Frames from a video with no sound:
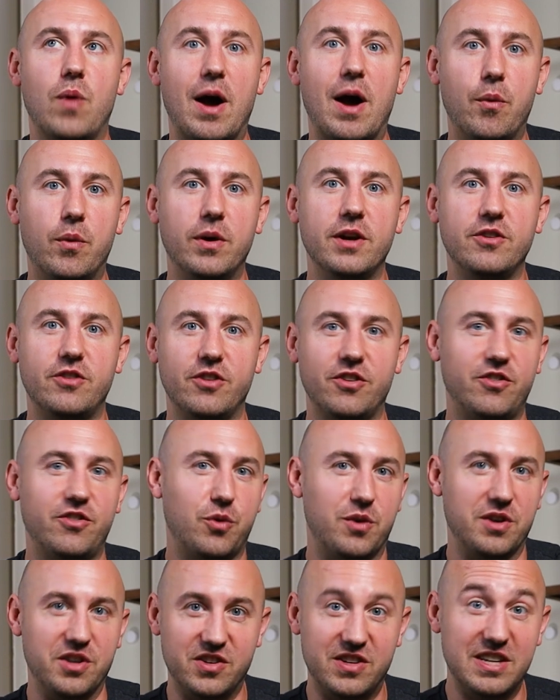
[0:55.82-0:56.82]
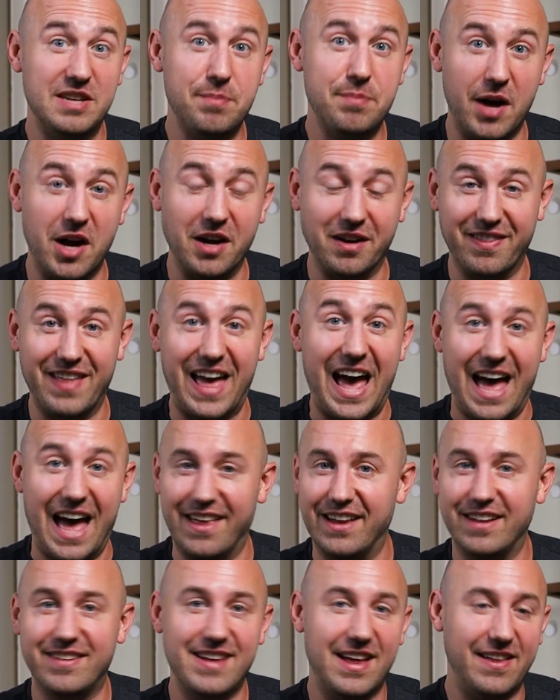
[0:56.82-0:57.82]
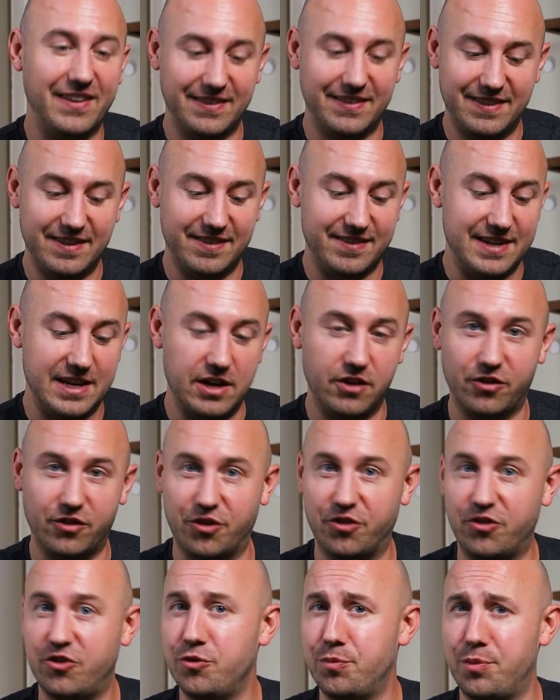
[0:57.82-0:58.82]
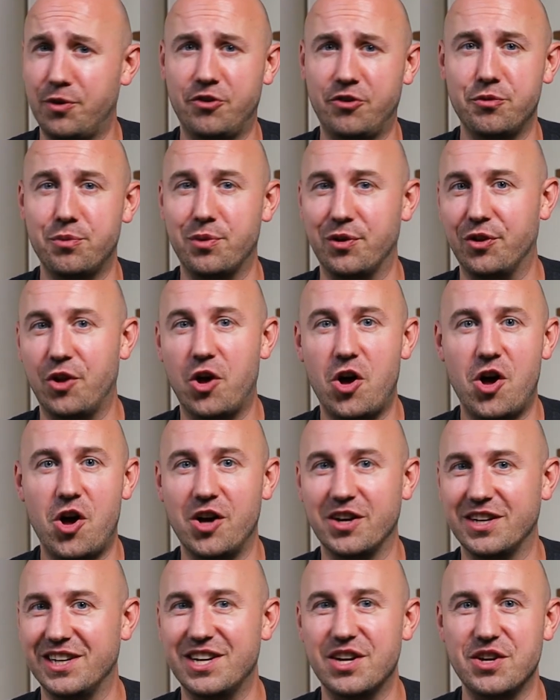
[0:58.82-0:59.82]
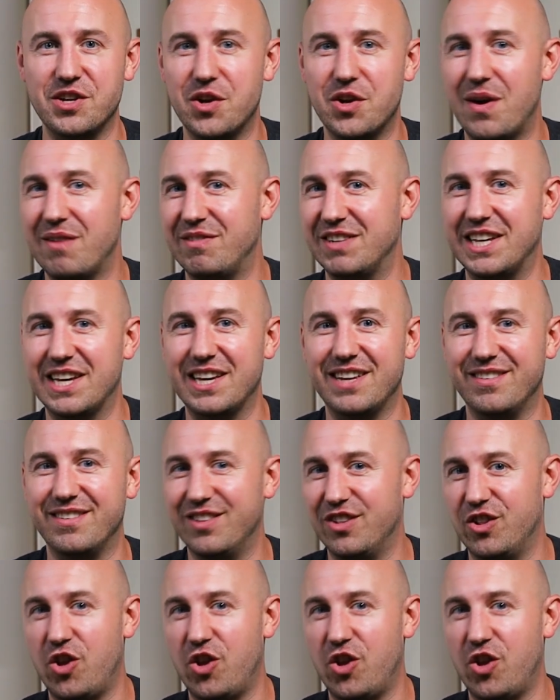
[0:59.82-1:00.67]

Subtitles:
I want to just sort of debunk that. It's not like these nails are super, super long. You don't have to get